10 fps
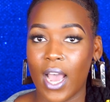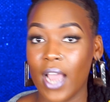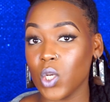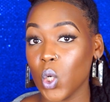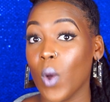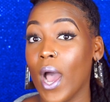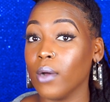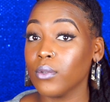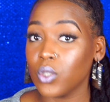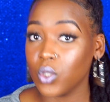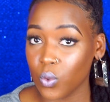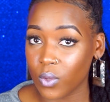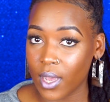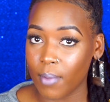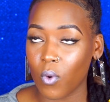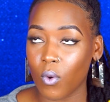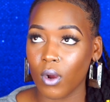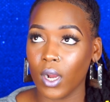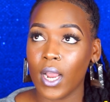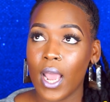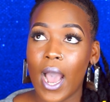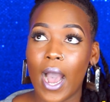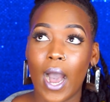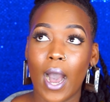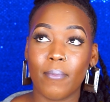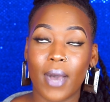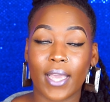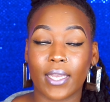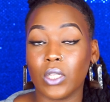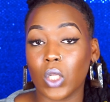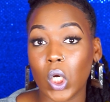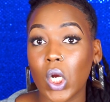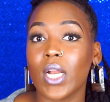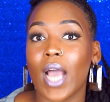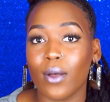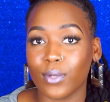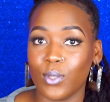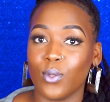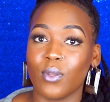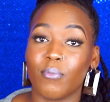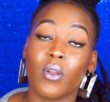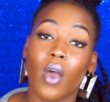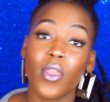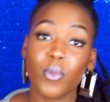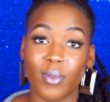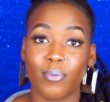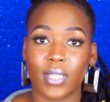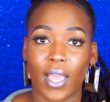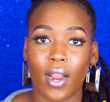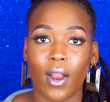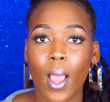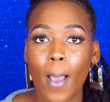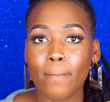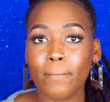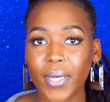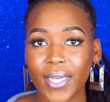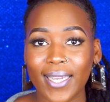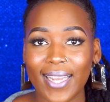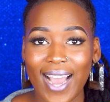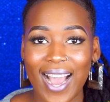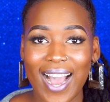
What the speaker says: I know how to do them, or I can learn how to do them on other people's hair, but